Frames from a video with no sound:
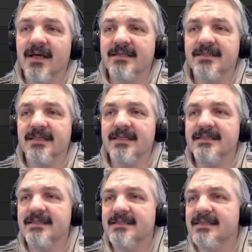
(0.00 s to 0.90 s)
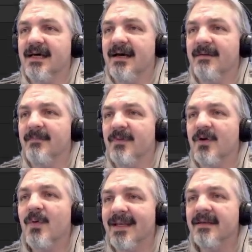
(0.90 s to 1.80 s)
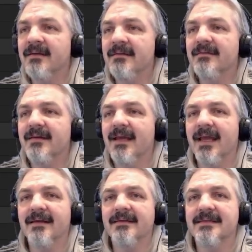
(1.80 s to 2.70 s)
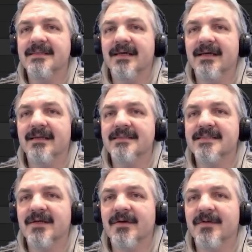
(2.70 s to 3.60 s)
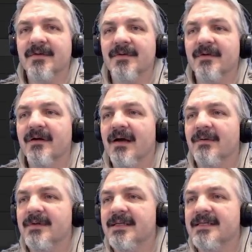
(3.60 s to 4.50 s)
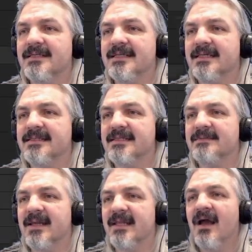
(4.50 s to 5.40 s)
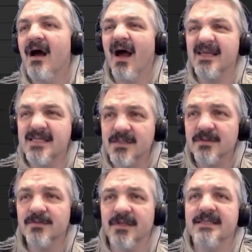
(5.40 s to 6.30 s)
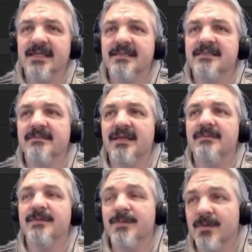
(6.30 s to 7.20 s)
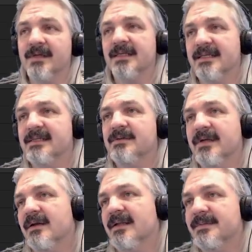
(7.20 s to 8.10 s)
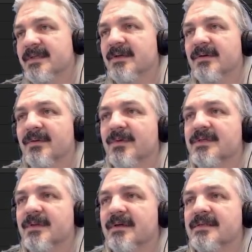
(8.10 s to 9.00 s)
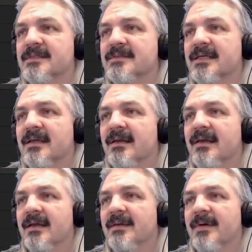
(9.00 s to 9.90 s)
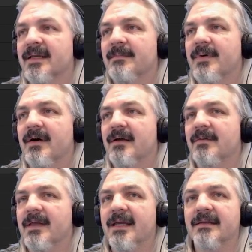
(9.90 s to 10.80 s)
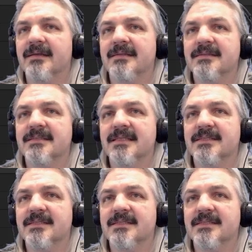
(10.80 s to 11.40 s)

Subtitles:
deleted Quinn, and so I would need to change it to Manny. I should have really changed it to Manny before I deleted Quinn. I'd forgotten which one I was using. If I compile that, it says